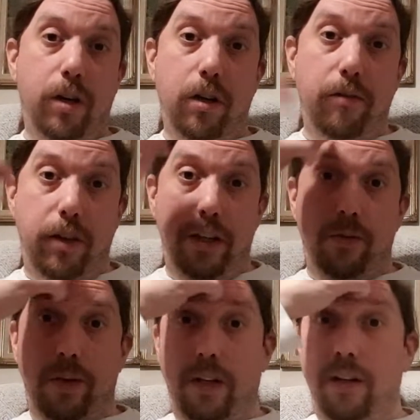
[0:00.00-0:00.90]
leave a link
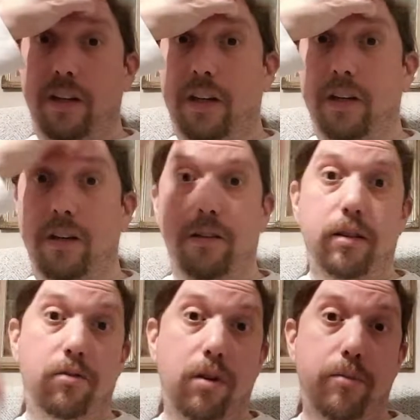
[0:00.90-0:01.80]
to it in the
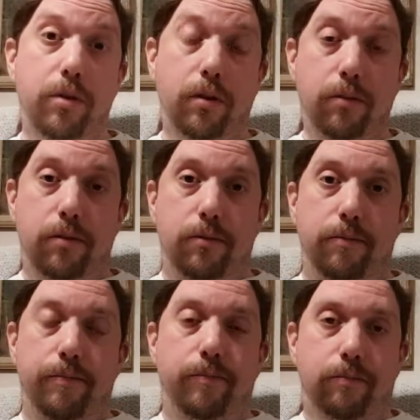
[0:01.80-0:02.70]

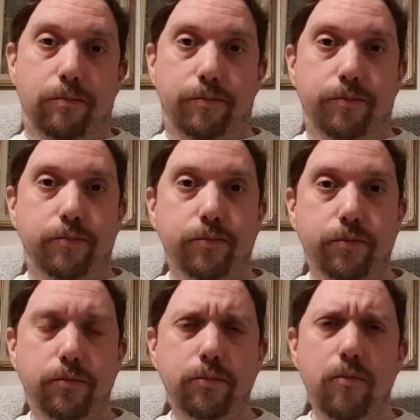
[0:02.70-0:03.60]
description.
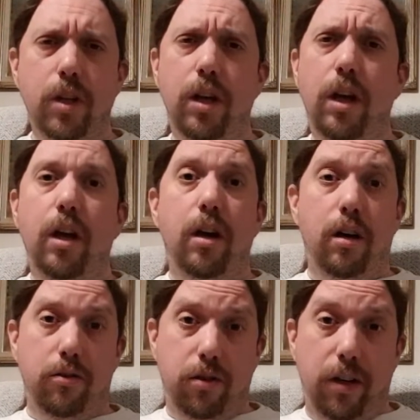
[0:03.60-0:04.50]

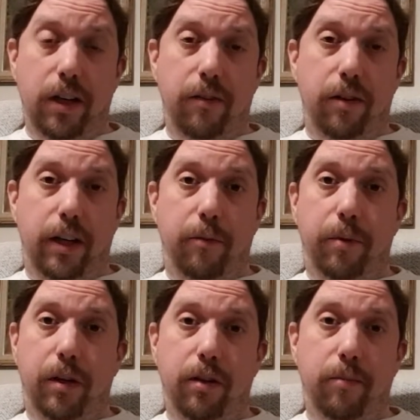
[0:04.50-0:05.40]
I'll try and leave a link
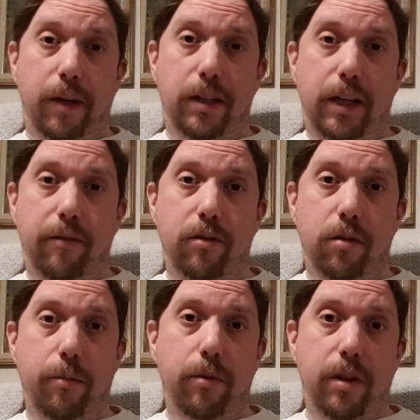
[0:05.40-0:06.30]
because I'm actually having
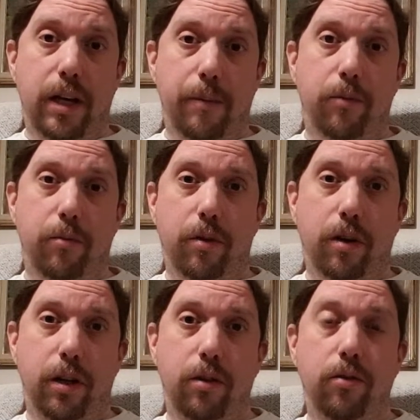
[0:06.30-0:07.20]
trouble with the laptop that I
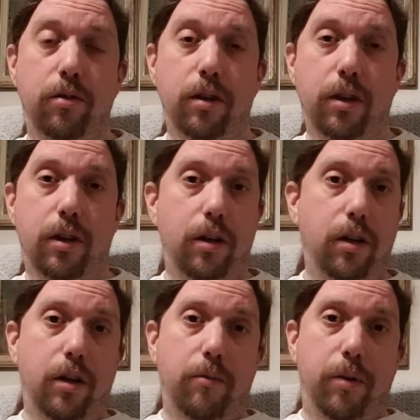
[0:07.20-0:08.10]
use,
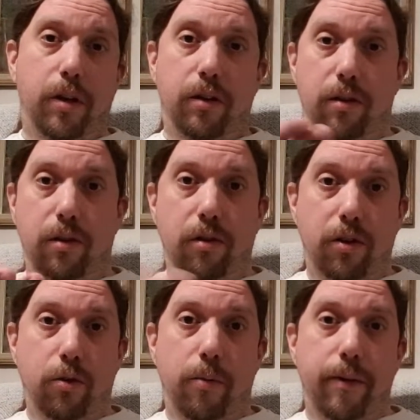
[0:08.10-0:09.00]
because I do
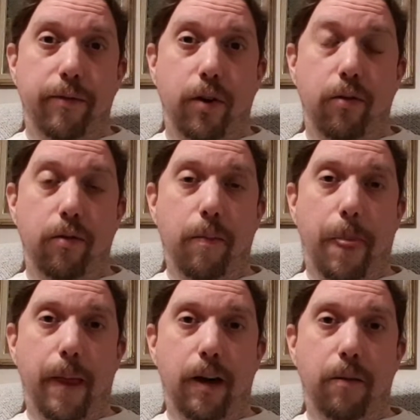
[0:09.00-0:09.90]
this on my phone.
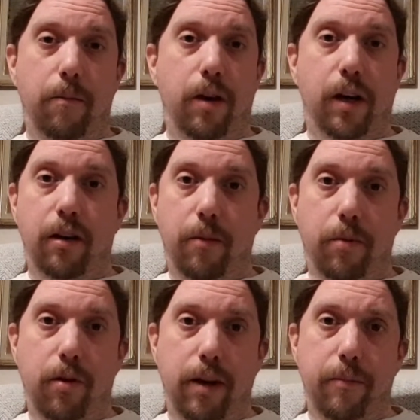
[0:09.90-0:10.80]
I can
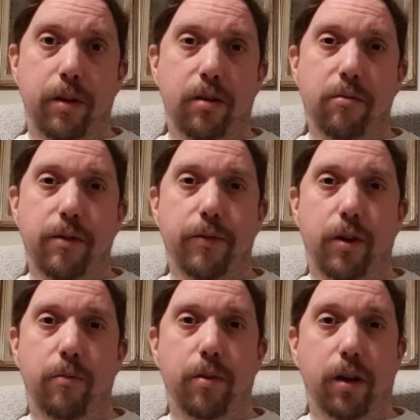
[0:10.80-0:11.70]
upload everything on my
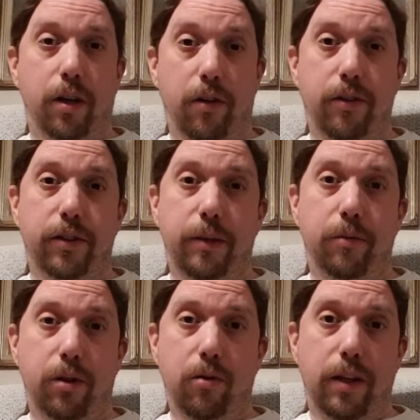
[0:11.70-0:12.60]
phone, but I can't seem
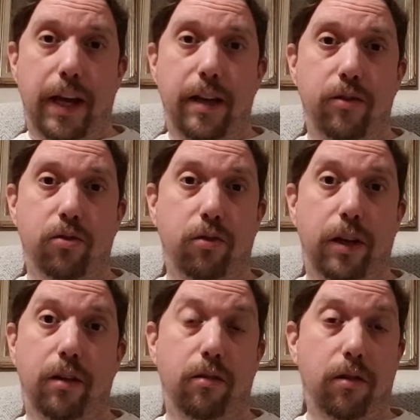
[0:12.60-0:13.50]
to do the end
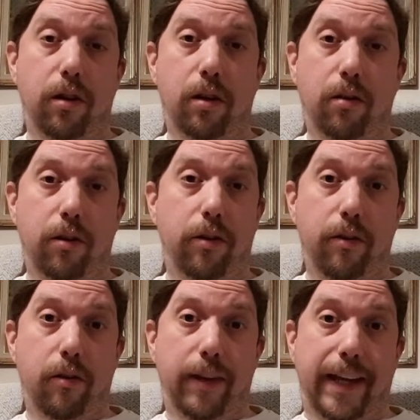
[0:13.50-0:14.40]
screen on
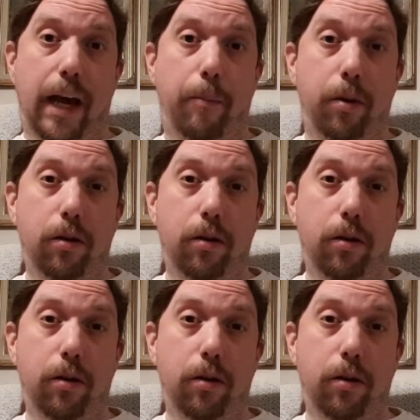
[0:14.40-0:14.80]
the app